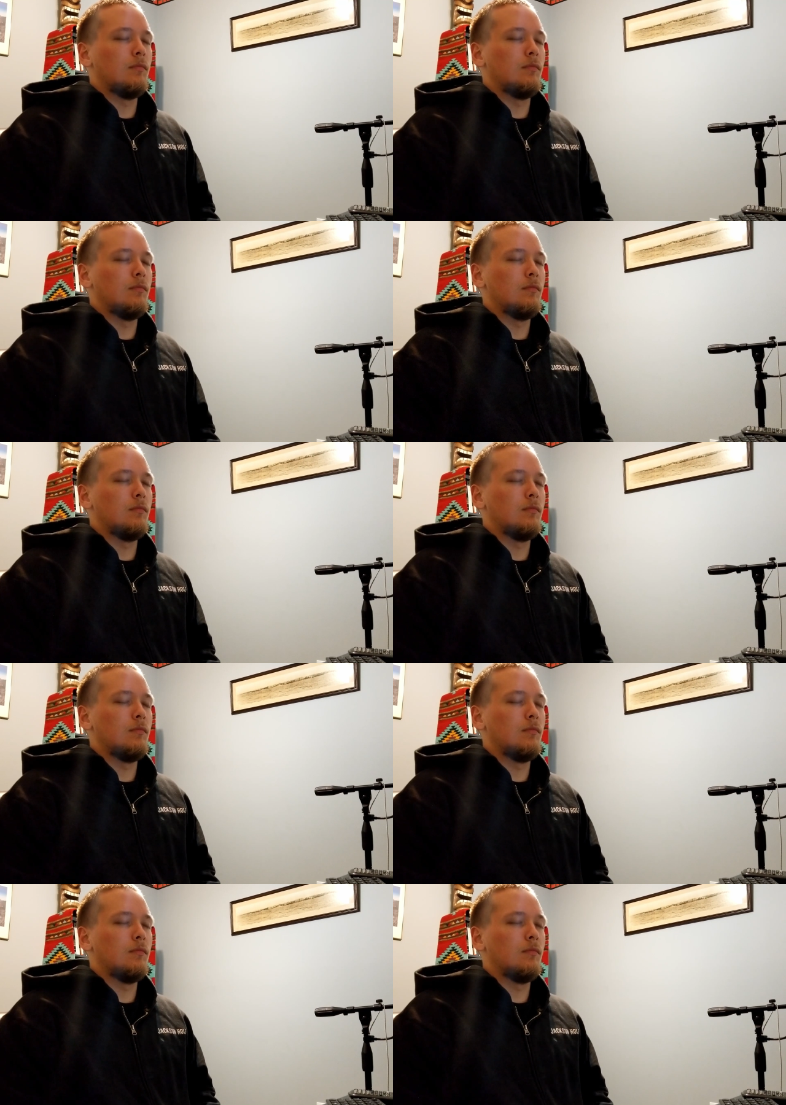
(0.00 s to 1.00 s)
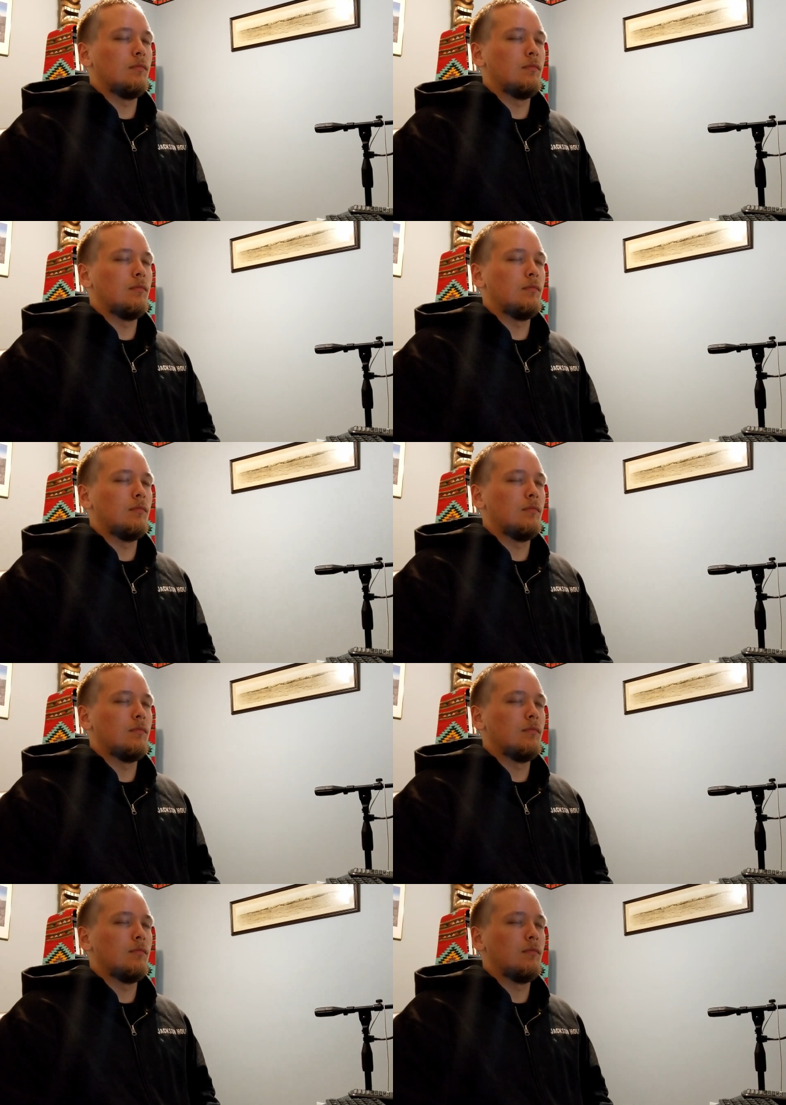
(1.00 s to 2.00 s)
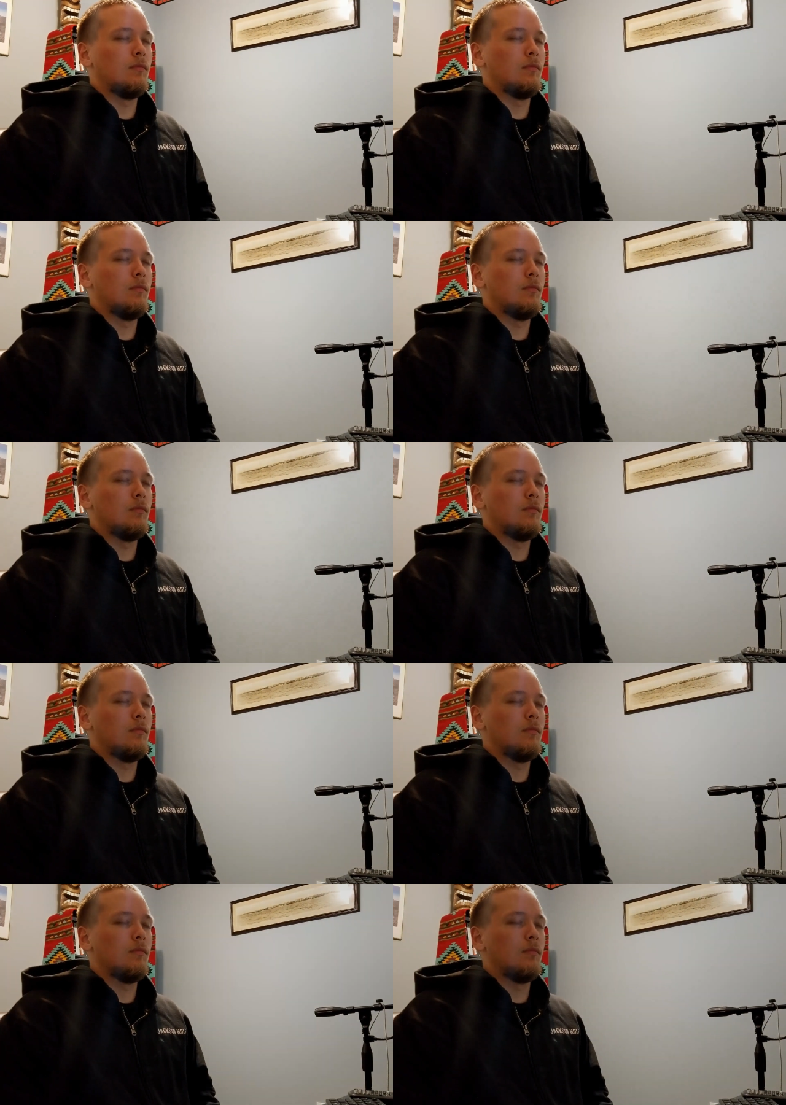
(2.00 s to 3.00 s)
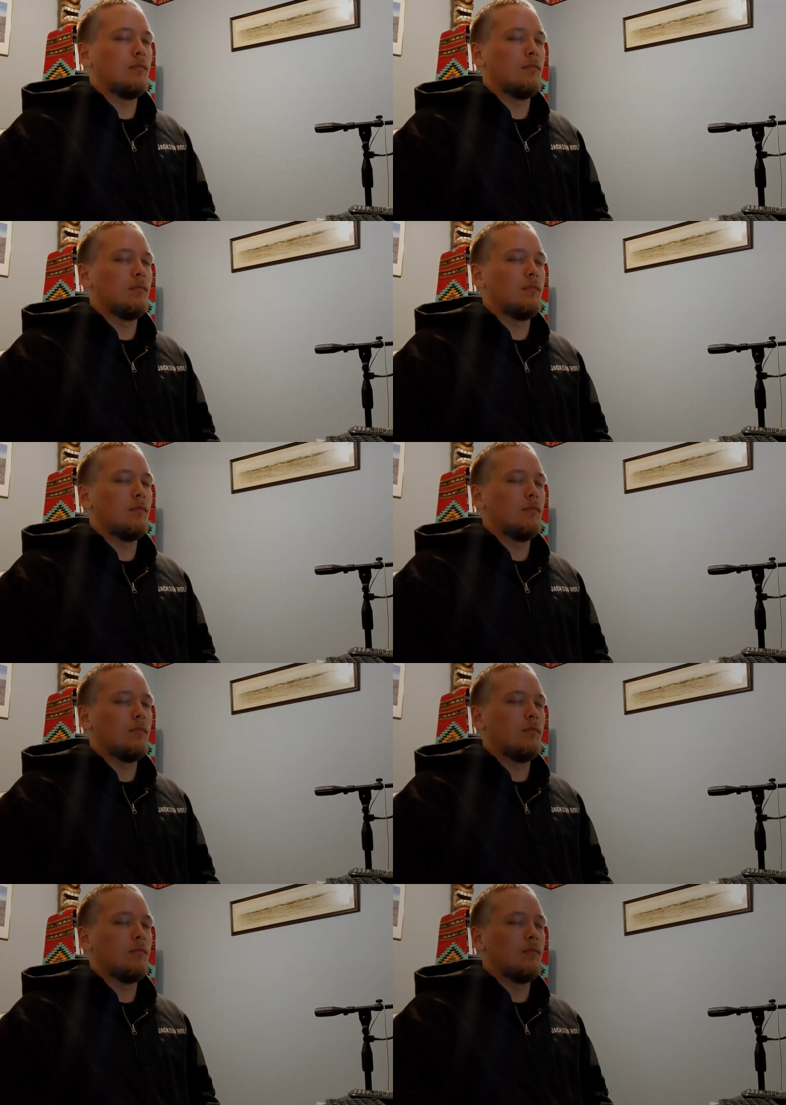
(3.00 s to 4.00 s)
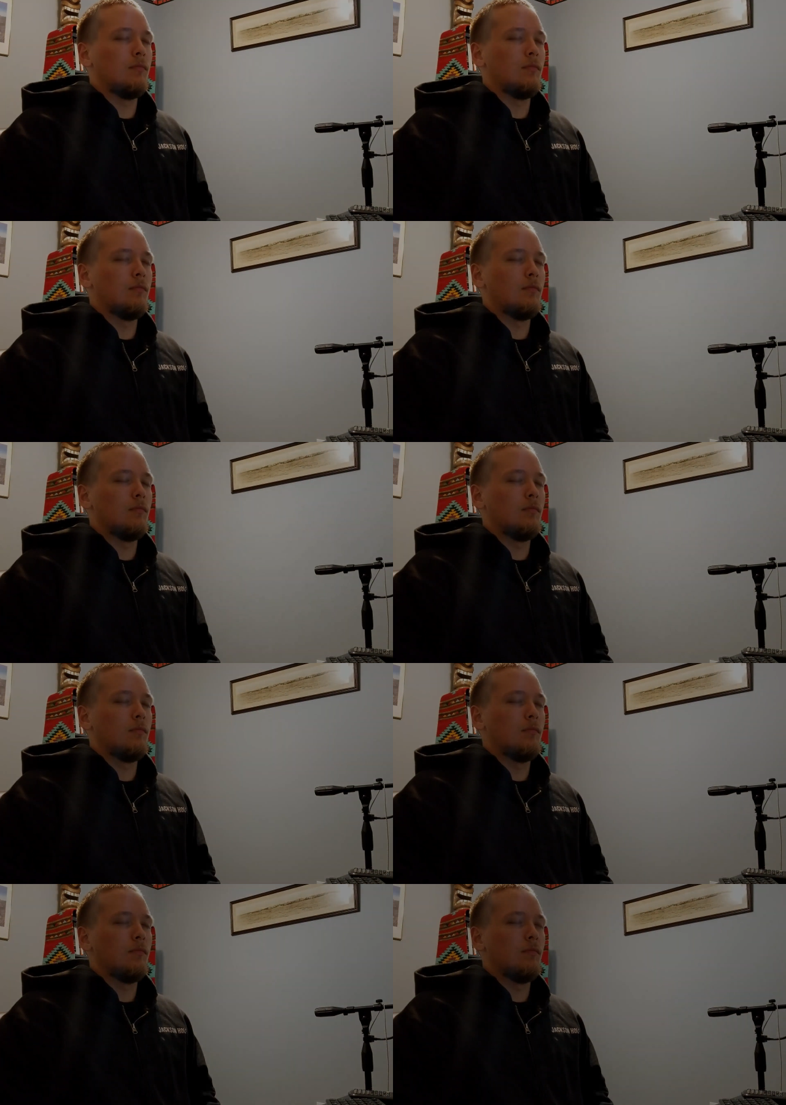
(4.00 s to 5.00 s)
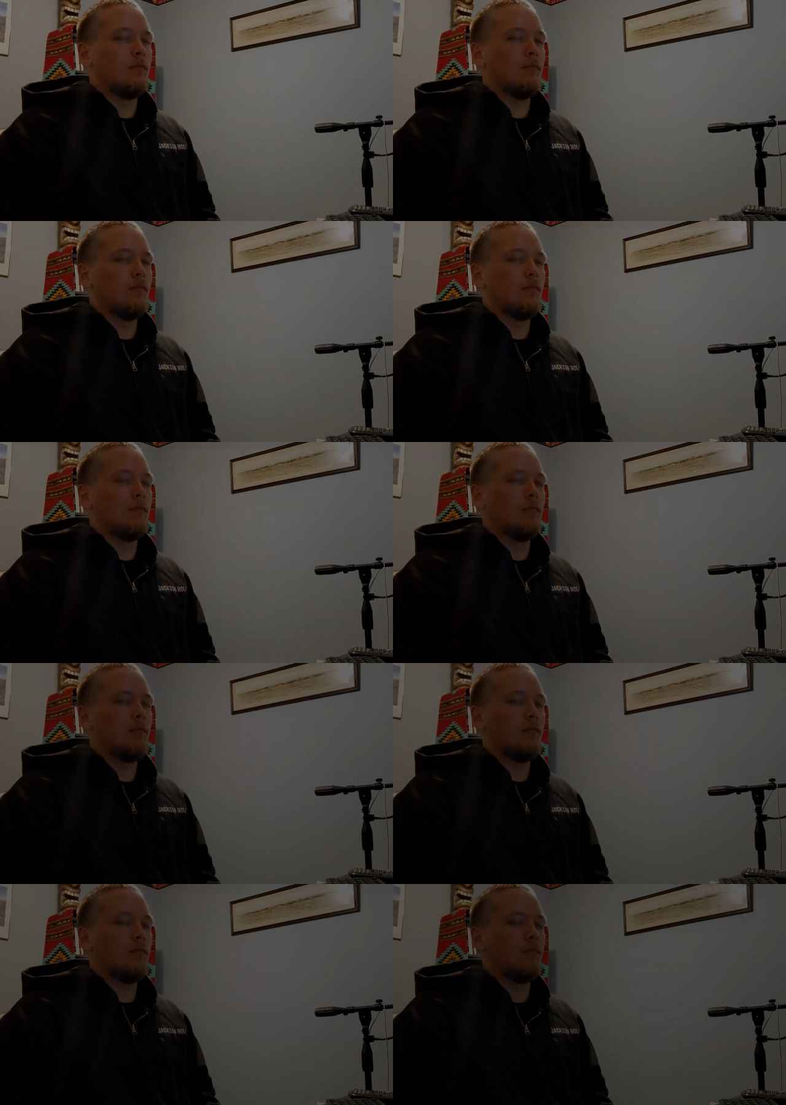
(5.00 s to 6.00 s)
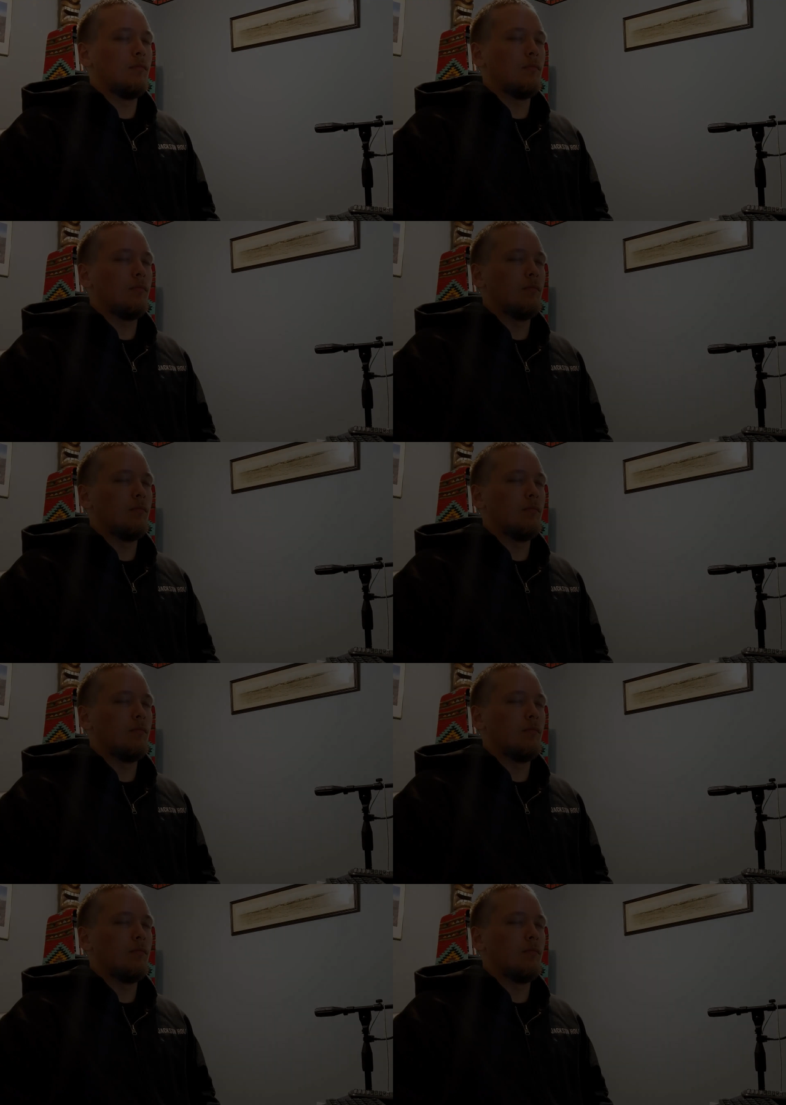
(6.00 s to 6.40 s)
(silence)